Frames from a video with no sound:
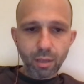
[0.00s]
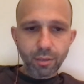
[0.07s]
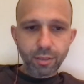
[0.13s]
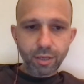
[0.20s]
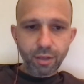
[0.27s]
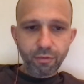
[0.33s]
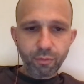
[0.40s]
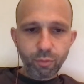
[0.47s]
A
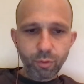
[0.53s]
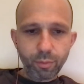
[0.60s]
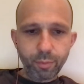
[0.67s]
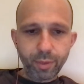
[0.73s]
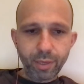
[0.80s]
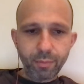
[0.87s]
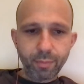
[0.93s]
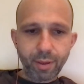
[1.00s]
tiff would
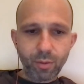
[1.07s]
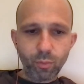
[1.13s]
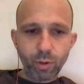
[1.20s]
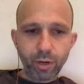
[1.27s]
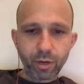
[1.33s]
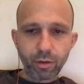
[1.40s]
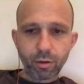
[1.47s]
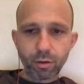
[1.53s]
beat Ben
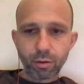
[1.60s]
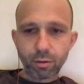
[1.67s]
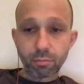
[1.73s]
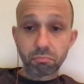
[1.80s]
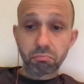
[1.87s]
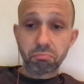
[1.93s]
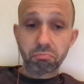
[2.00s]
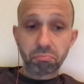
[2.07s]
Whitaker
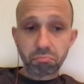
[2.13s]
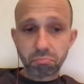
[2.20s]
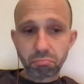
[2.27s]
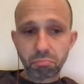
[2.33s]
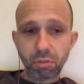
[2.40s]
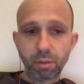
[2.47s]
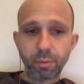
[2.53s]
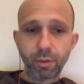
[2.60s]

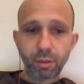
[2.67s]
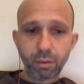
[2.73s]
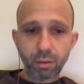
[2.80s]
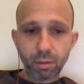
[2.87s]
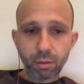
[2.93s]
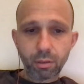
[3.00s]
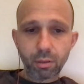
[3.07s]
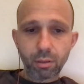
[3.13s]
maybe.
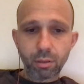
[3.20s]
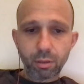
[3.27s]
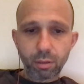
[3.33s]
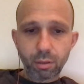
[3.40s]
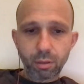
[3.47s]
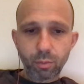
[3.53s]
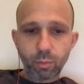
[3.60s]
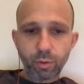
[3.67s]

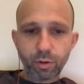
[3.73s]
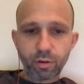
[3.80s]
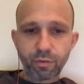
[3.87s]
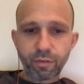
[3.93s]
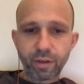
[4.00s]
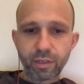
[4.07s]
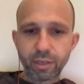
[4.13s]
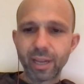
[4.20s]

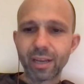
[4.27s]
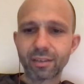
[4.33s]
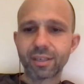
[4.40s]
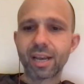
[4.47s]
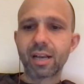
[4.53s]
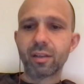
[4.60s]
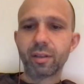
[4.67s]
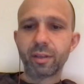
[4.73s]
Whitaker fights. Yeah,
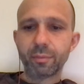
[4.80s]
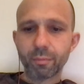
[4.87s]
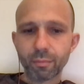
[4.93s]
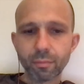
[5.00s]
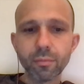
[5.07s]
exactly.